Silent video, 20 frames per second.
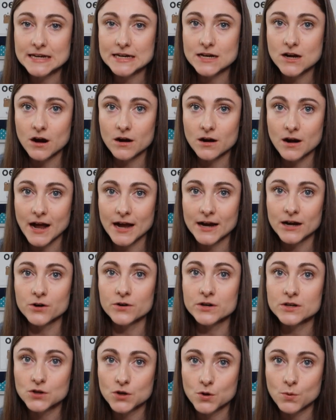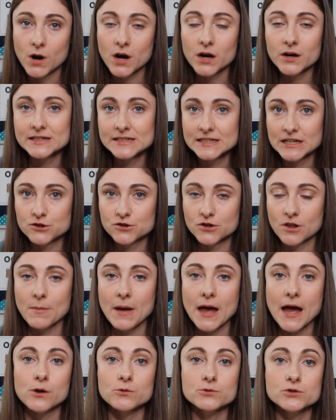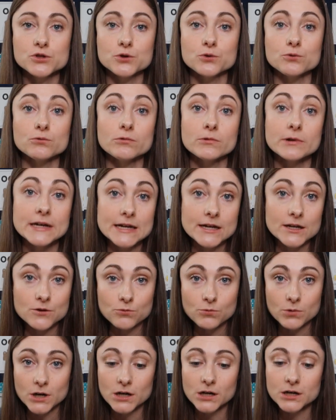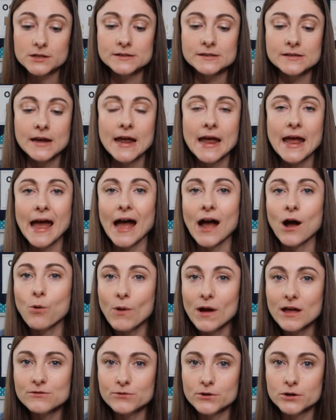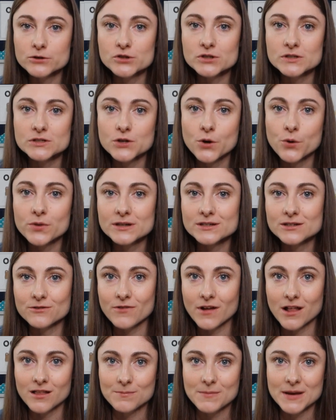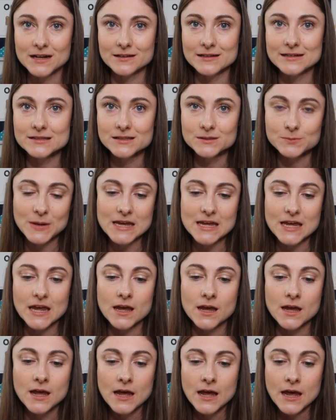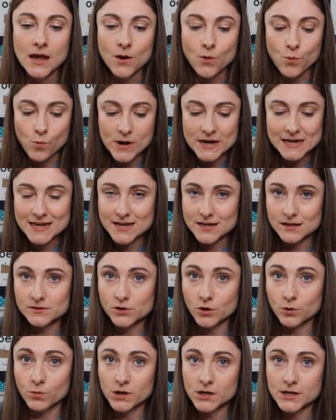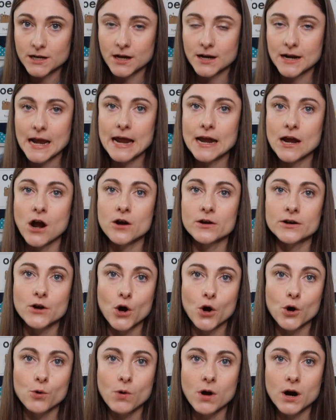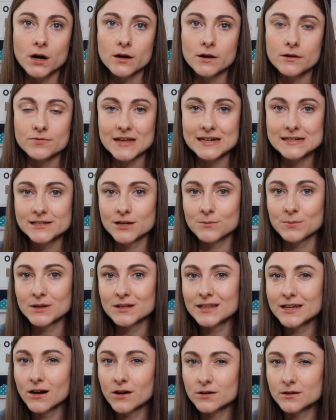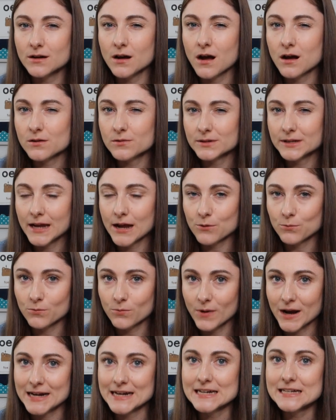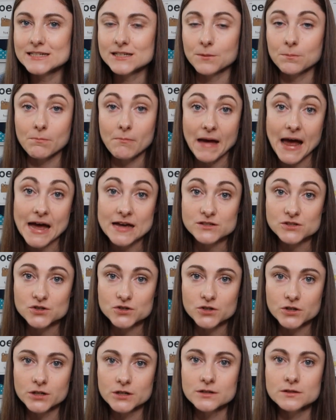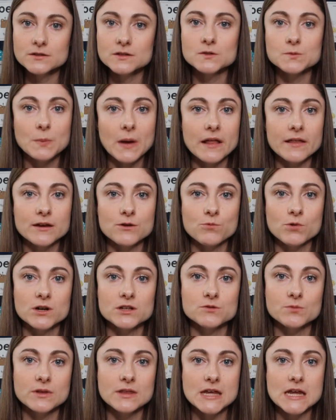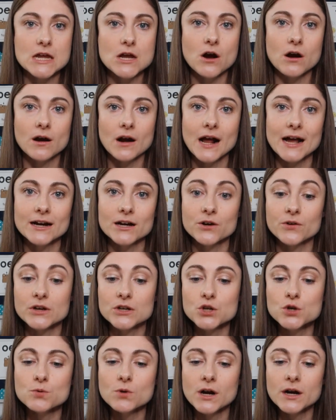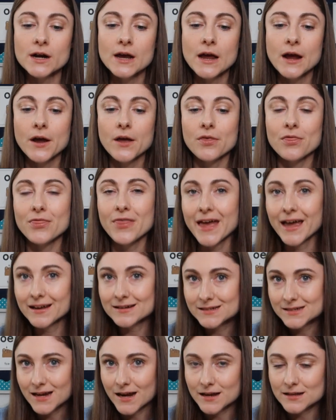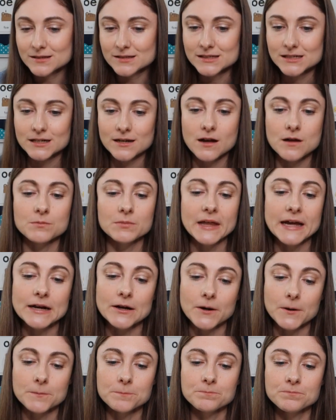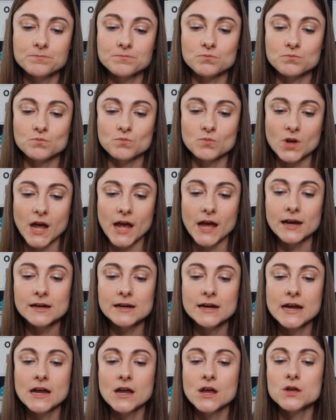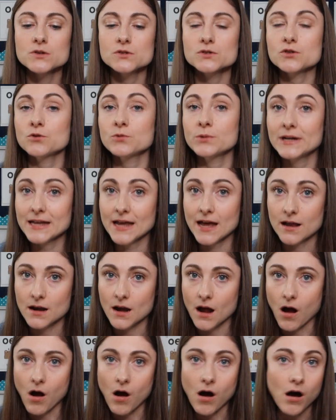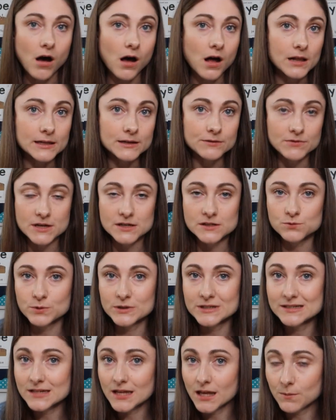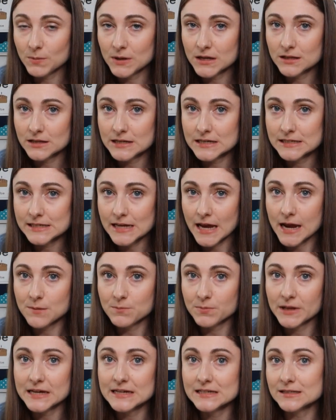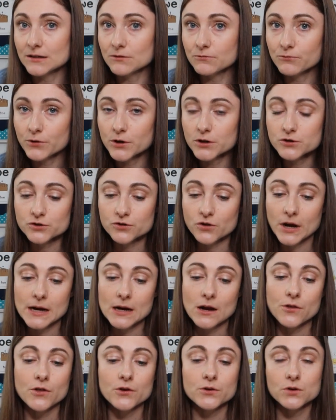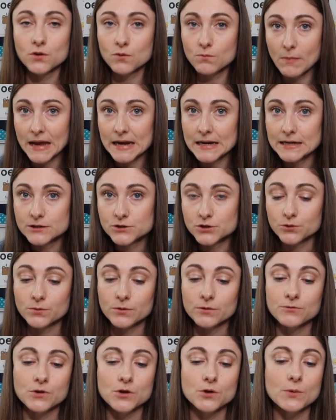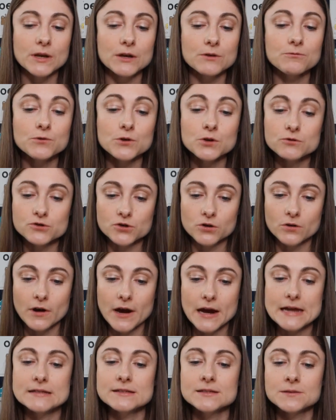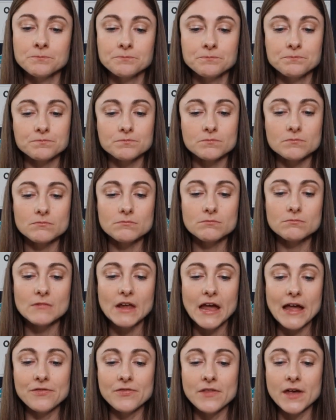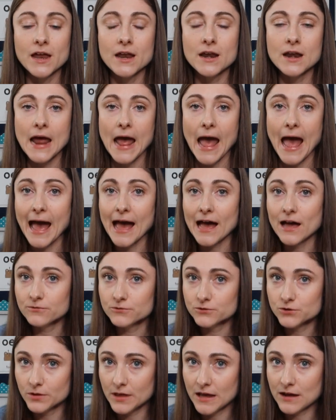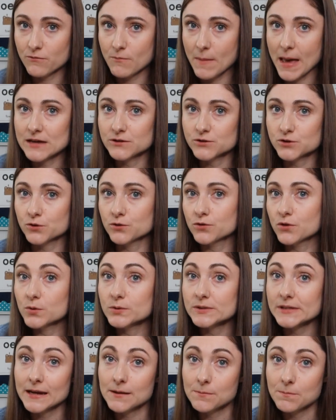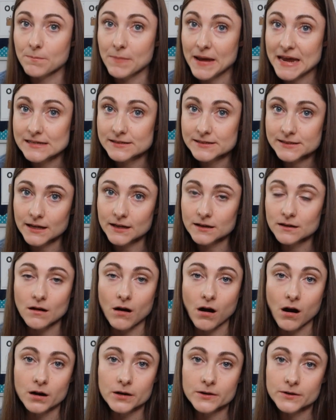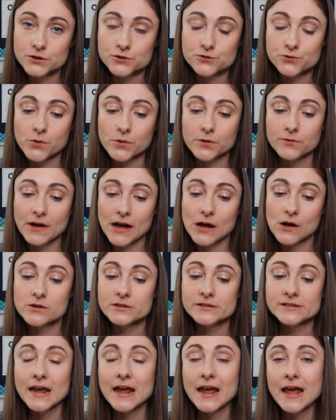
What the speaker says: ER, IR, and UR and teach them how to read words. However, just know that developmentally speaking, when kids are working on AR and OR, they typically are not yet ready to master spelling words with ER, IR, and UR. That tends to come later. Okay, so again, all of this would typically take place in first grade, although you may need to review in future grades. And then after they've mastered those like basic R-controlled vowels,